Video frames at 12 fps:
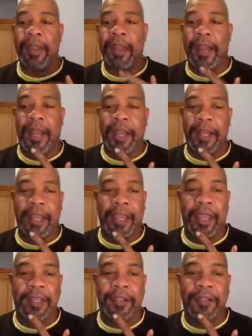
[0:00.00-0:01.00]

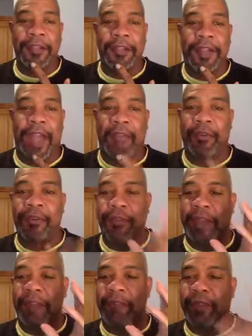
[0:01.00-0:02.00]
And I've also
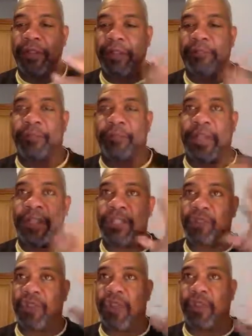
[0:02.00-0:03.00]
had a really big
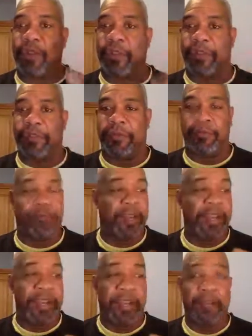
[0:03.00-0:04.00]
struggle with
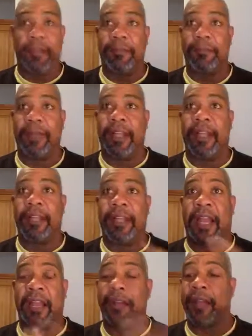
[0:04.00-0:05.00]
money my
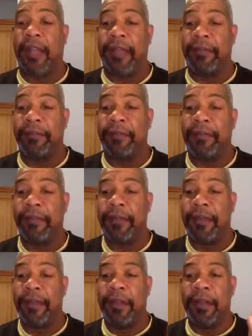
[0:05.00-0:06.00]
entire life.
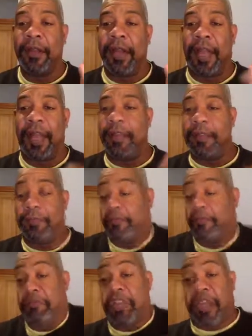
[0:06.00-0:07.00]

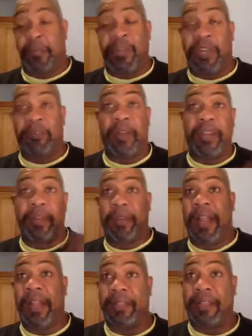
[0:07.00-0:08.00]
Yeah, we need money to
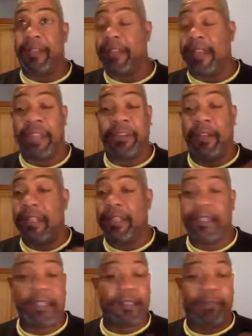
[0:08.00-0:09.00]
buy things, and that's all I
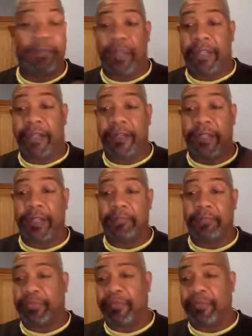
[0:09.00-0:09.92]
see is money goes in.